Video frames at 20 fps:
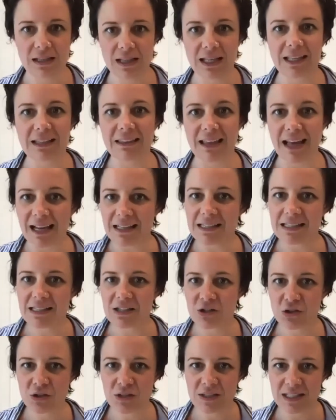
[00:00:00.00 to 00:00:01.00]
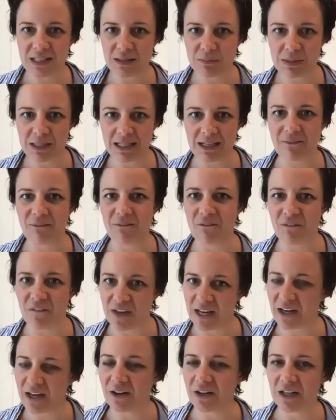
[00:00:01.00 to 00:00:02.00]
Like, that seems like a
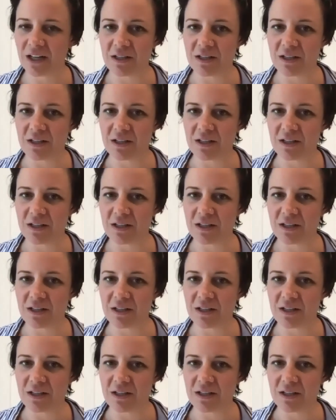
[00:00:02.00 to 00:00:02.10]
very